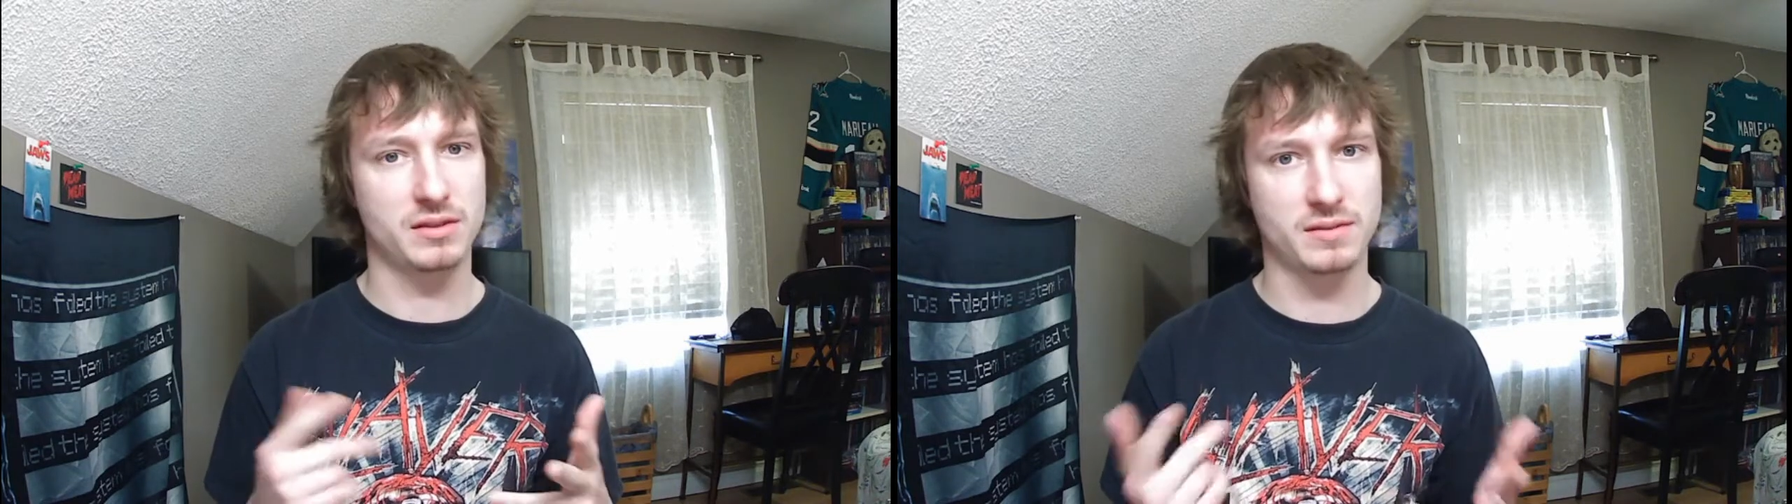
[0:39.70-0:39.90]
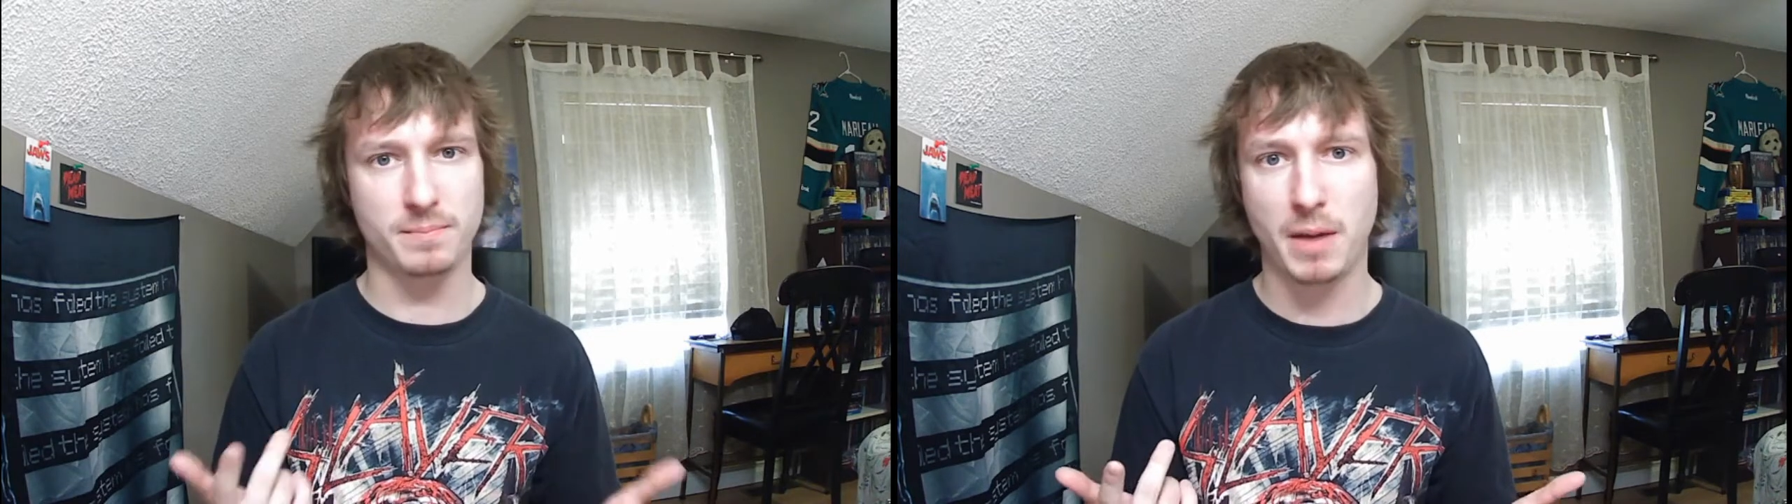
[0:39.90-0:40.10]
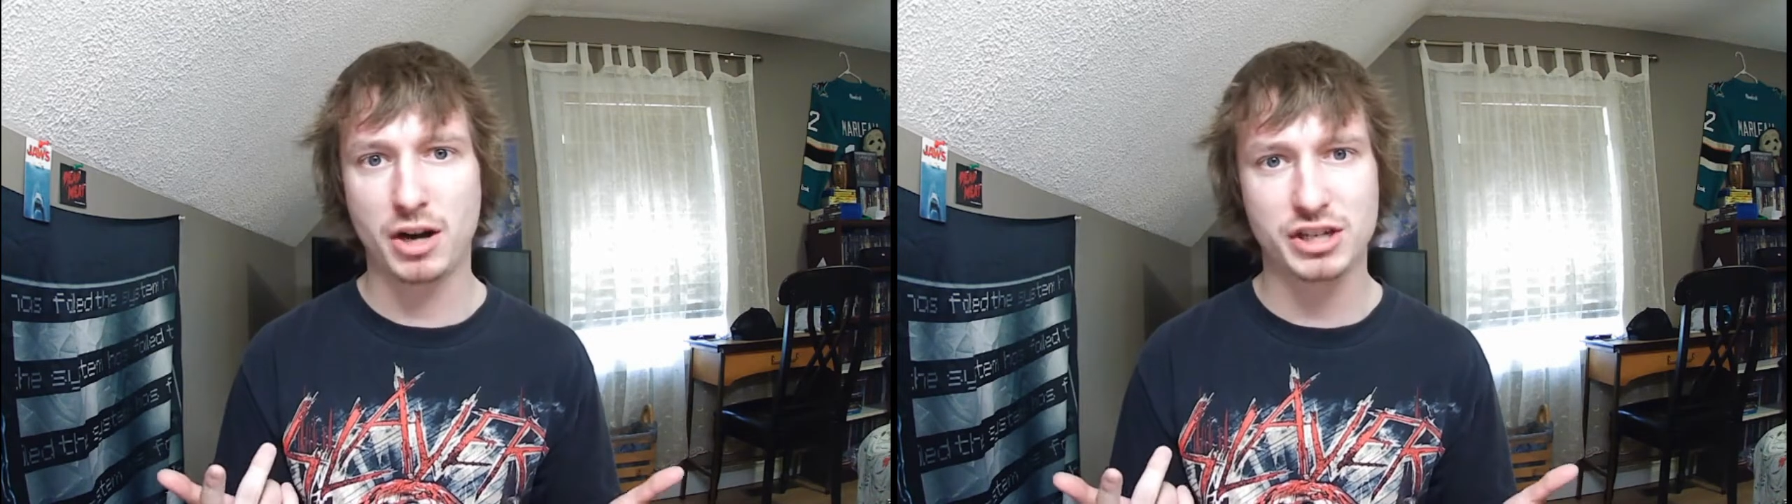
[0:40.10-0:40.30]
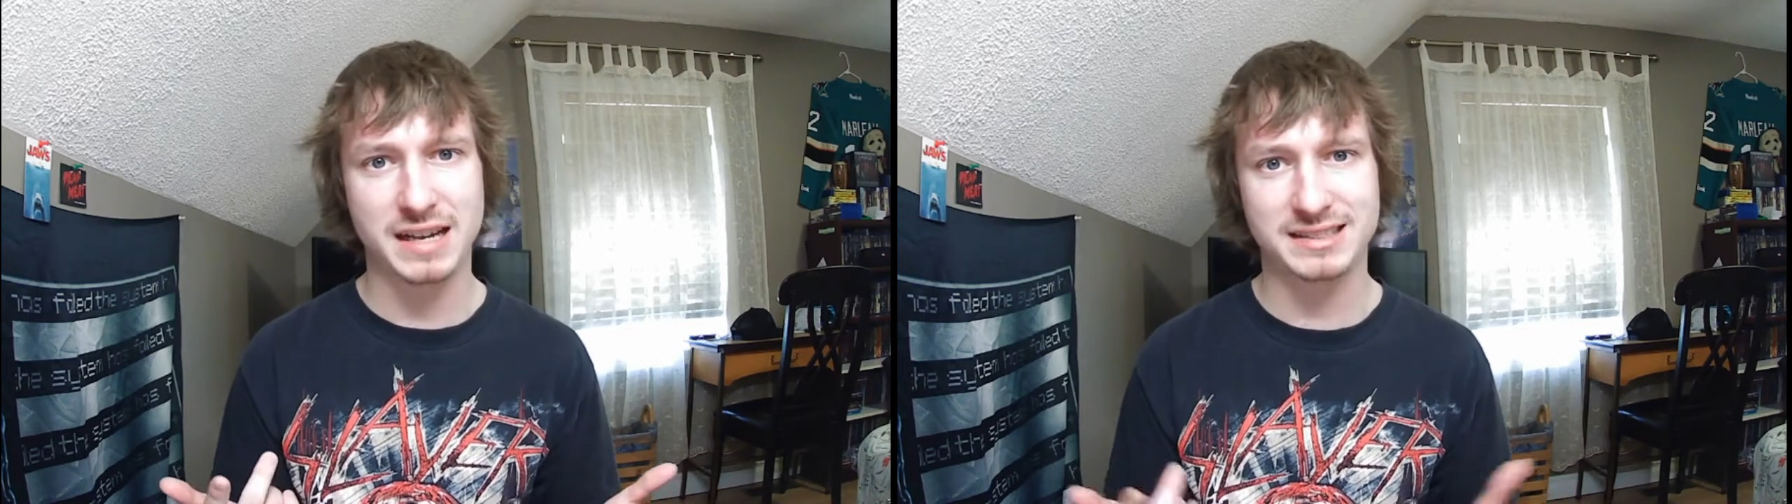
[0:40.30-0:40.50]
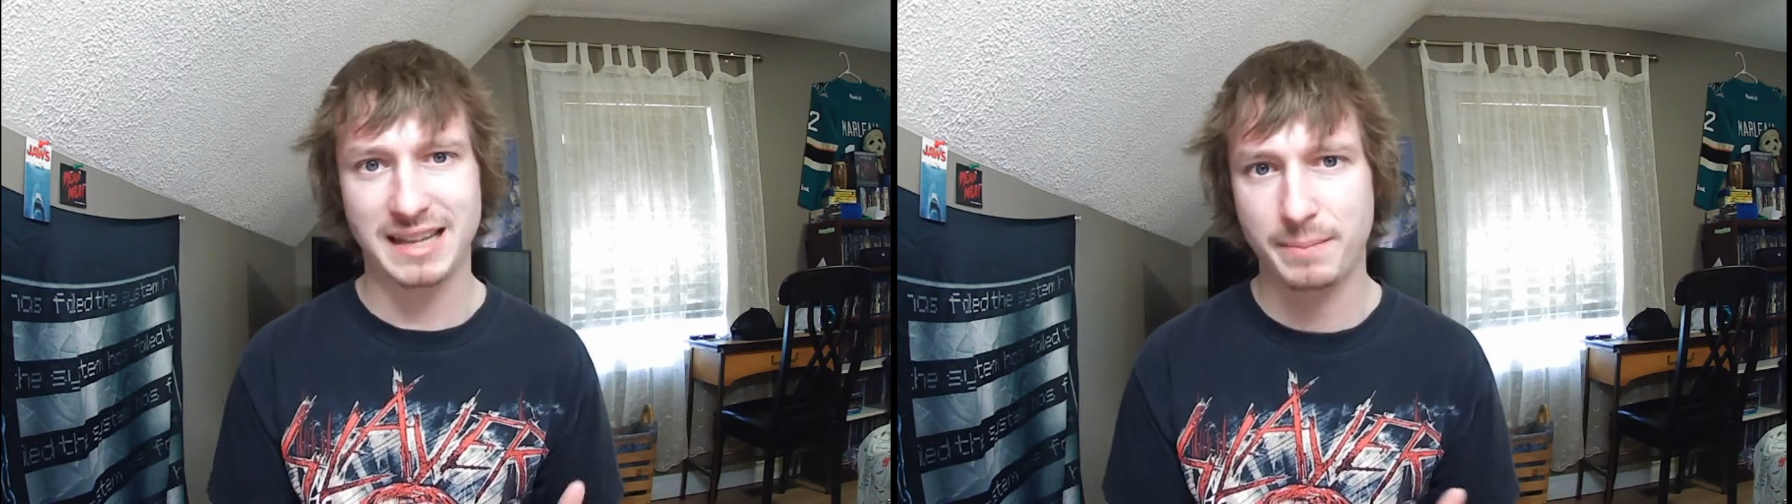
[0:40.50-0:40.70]
March
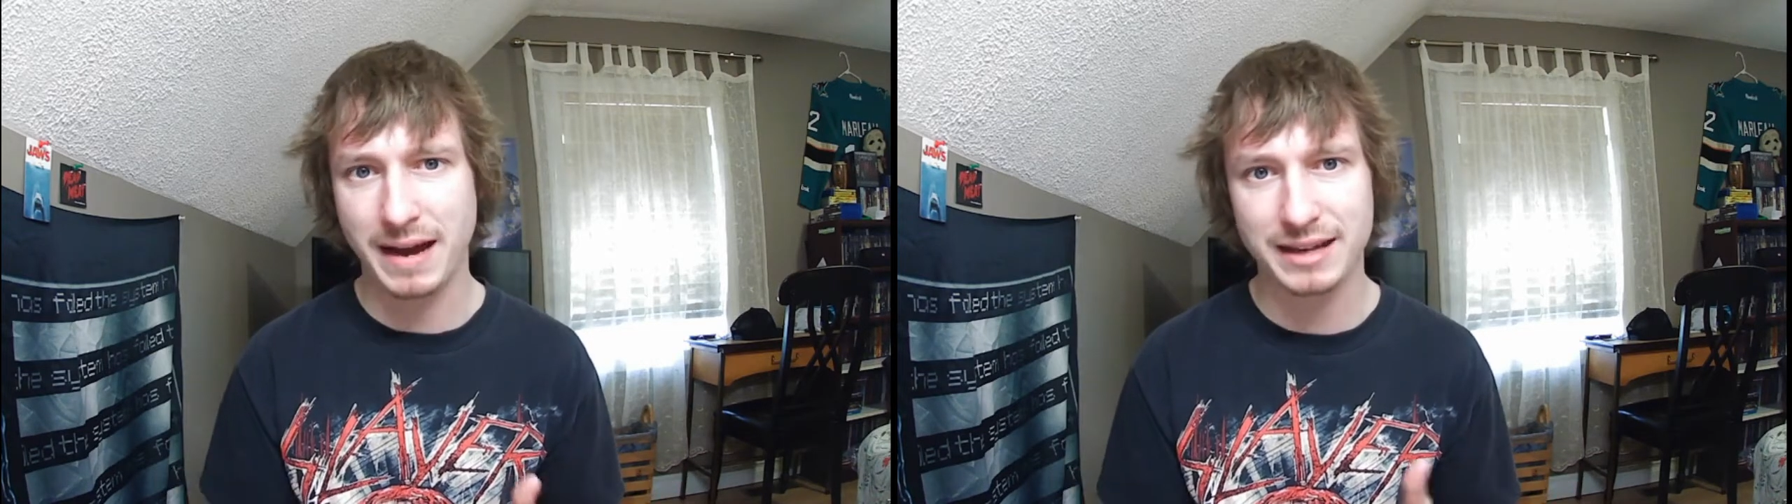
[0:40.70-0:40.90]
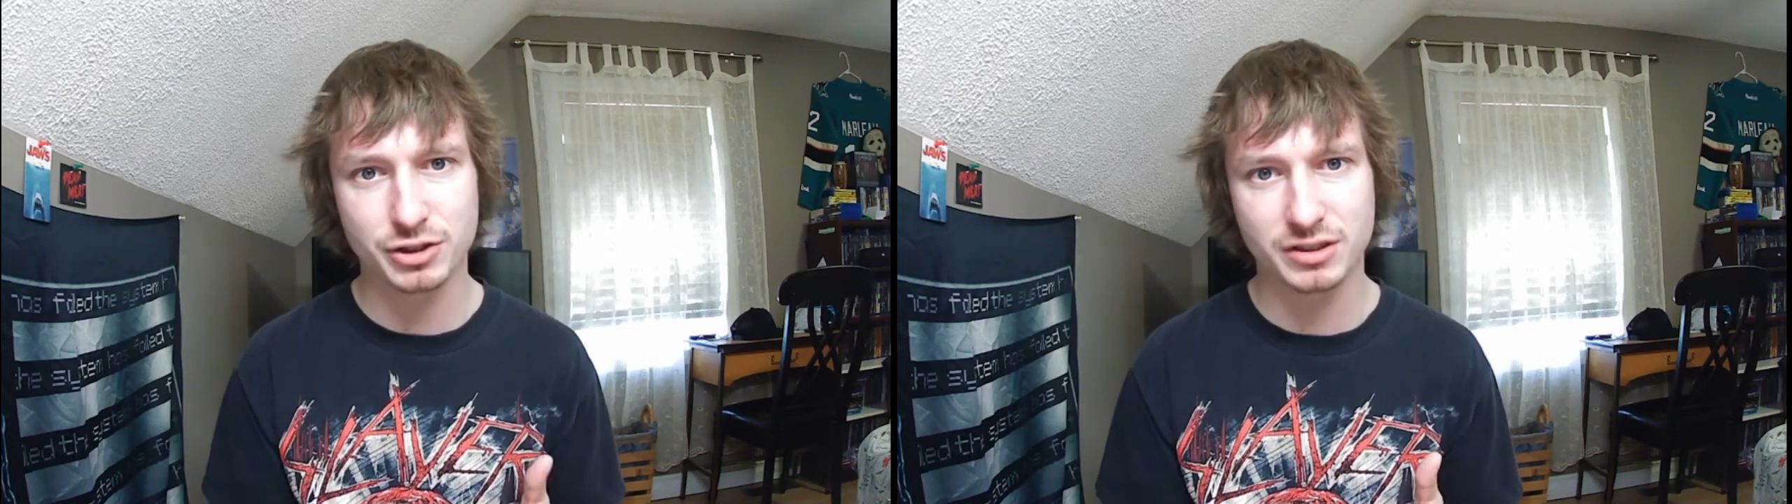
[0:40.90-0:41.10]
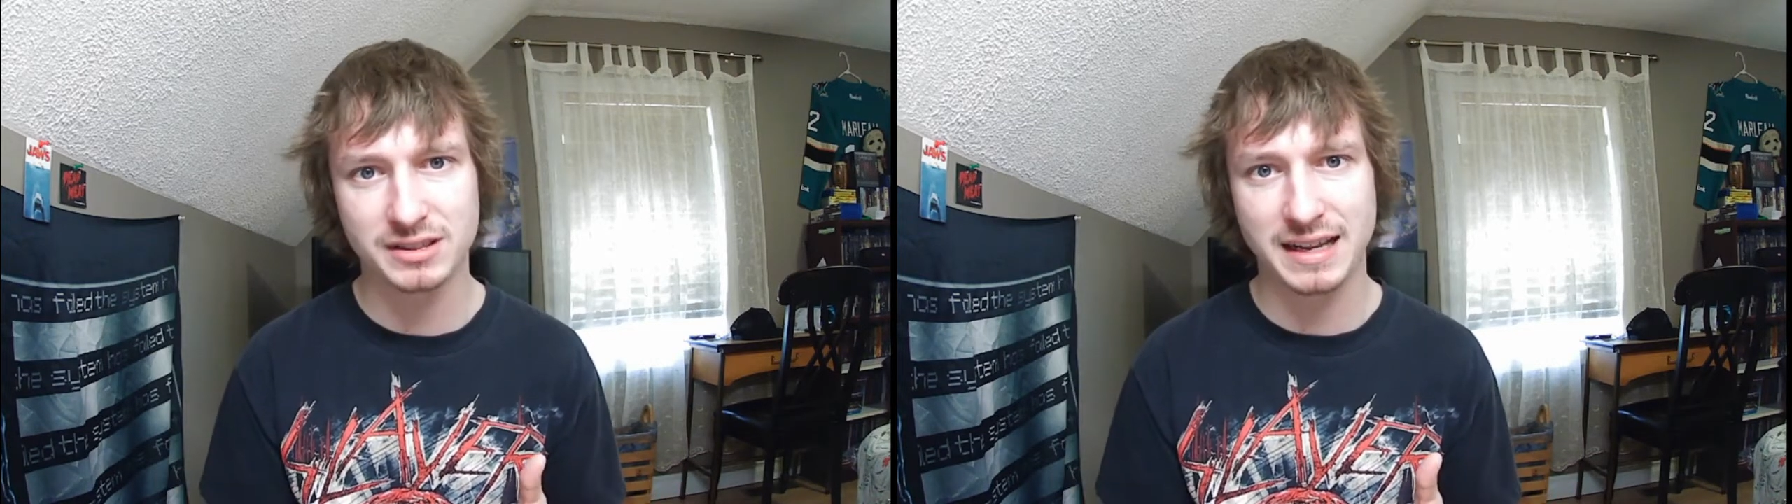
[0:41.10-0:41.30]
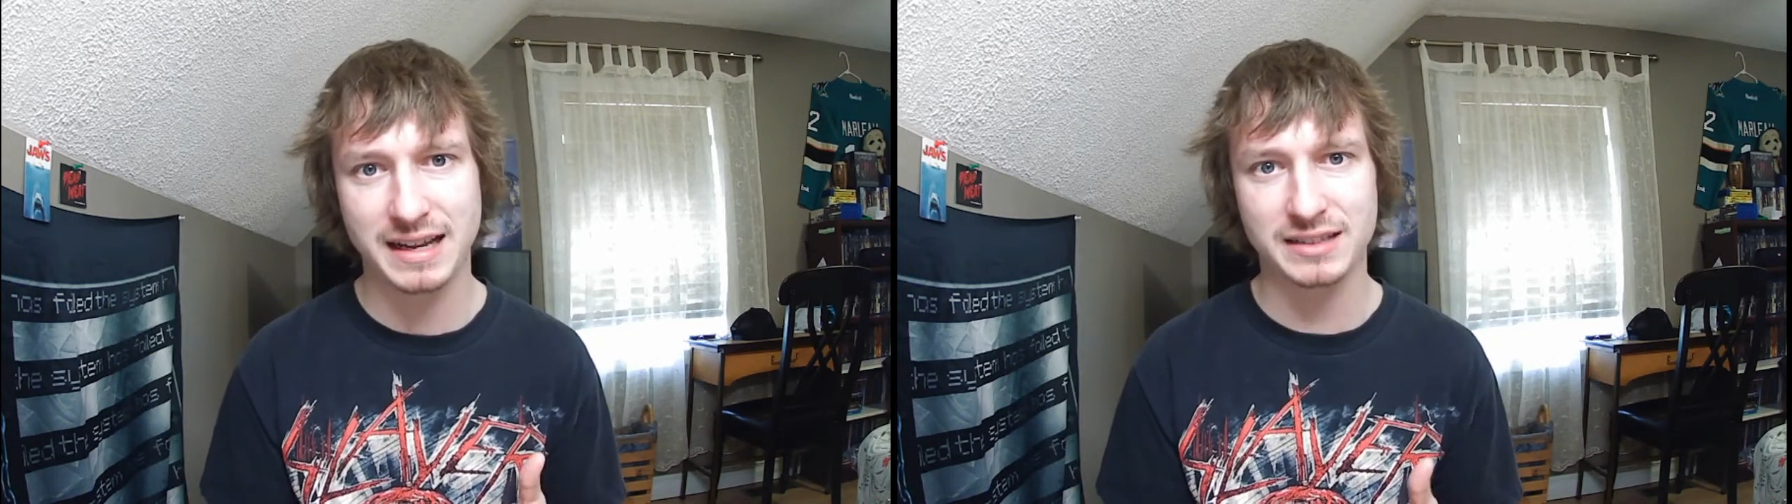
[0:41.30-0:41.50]
has St. Patrick's Day,